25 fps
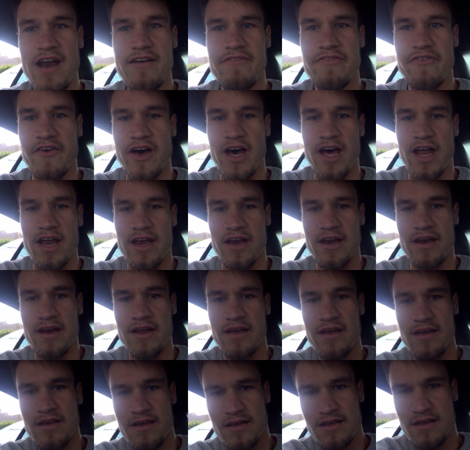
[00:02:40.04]
Fun.
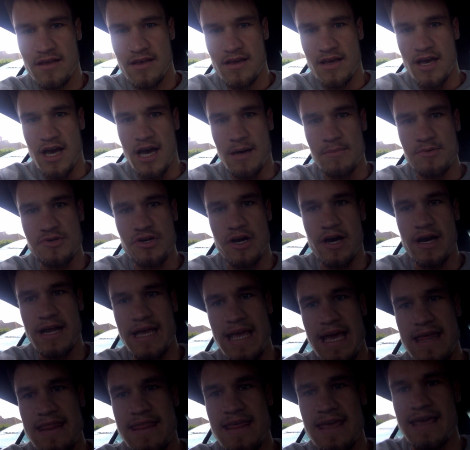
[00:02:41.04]
I'm trying to
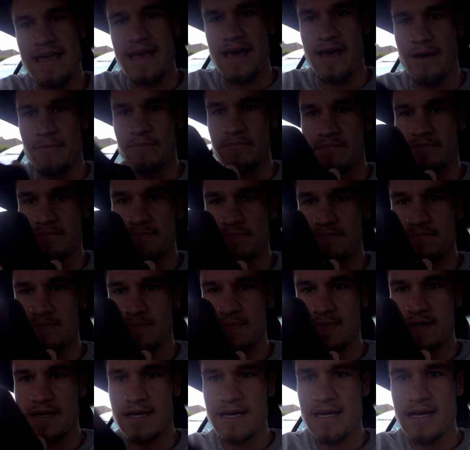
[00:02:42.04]
get
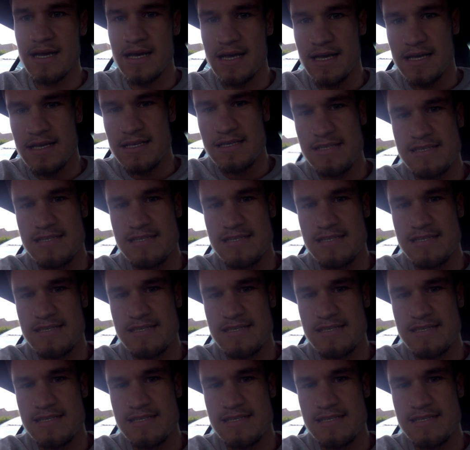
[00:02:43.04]
the